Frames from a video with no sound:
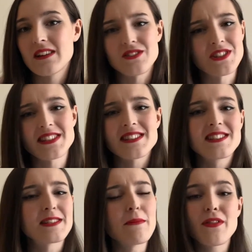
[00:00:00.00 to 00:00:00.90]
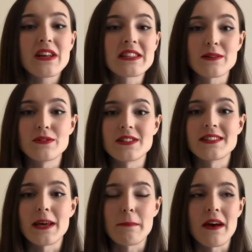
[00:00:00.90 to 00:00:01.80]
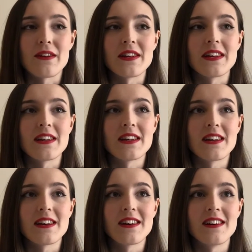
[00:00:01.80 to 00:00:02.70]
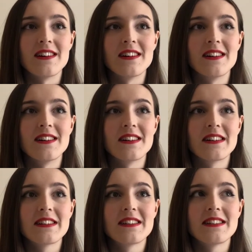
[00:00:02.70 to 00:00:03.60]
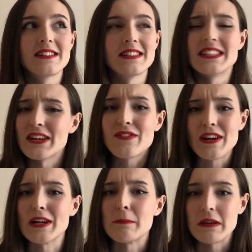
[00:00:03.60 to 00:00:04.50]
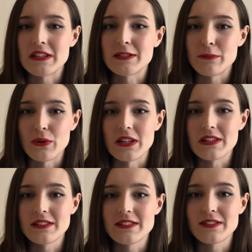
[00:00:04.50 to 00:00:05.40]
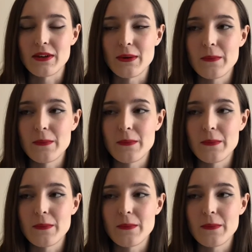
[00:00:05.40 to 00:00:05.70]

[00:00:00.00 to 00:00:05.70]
just some of the things I want to say about it are definitely big spoilers, so